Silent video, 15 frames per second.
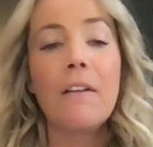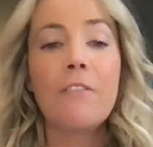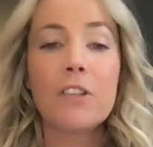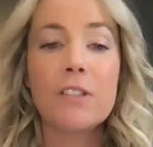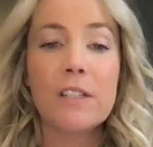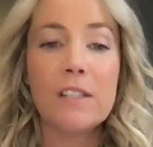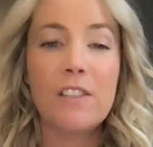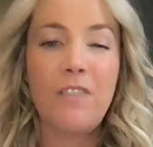
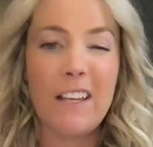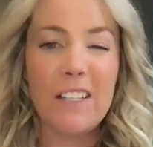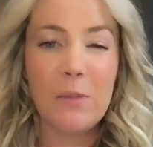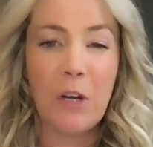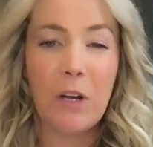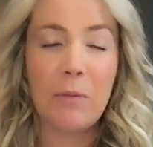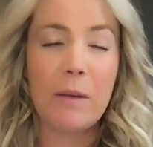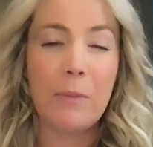versus
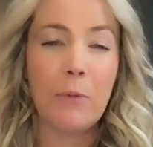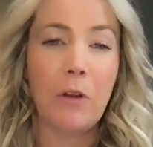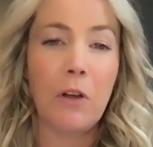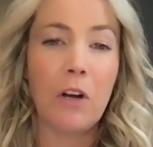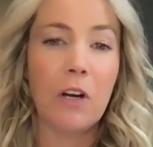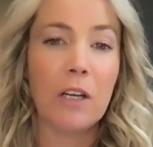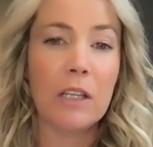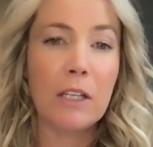Facebook people
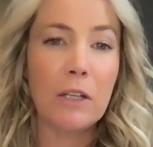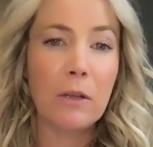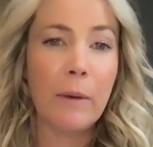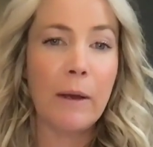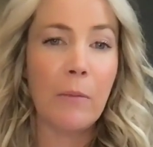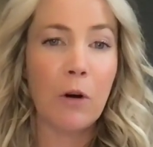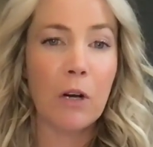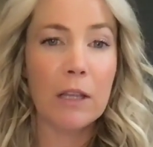are a little
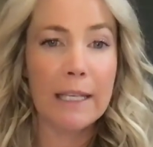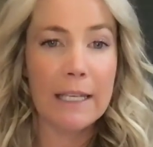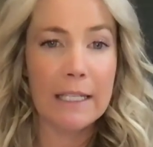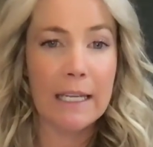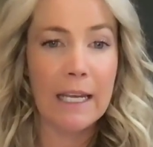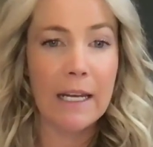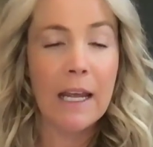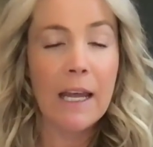bit more
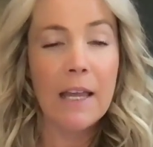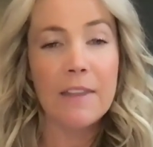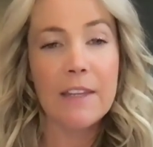lenient.